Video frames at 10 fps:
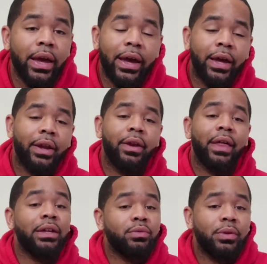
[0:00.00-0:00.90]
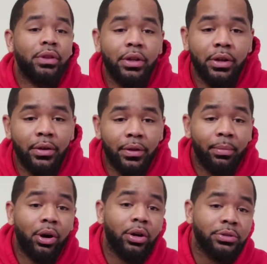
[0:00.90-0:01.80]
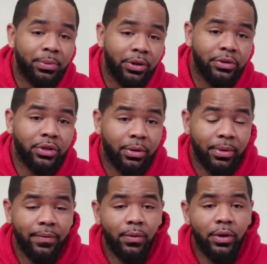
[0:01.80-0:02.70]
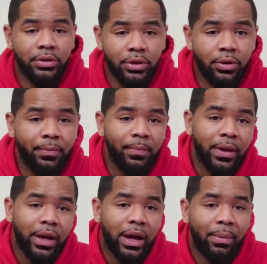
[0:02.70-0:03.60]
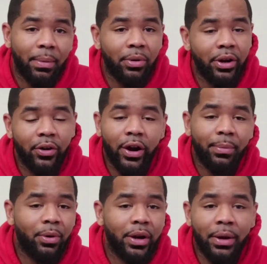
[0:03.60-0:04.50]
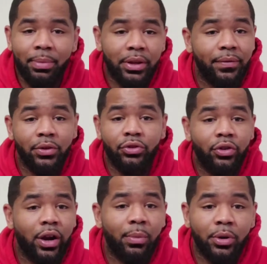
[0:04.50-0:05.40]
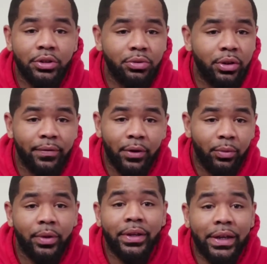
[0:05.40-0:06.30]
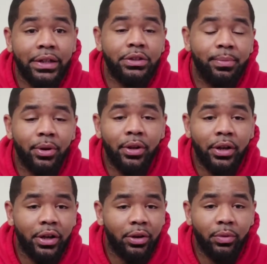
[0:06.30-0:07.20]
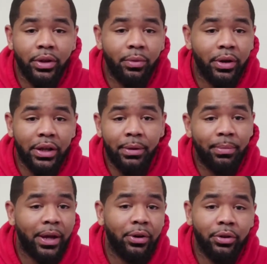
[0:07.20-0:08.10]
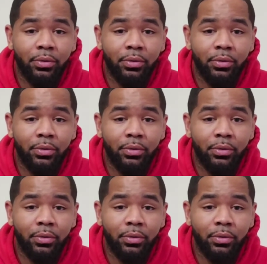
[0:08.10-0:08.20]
And that's what the ball spinner is going to be for. So I'm going to grab one. I believe you should grab one too if you're really into bowling and you really want to get better.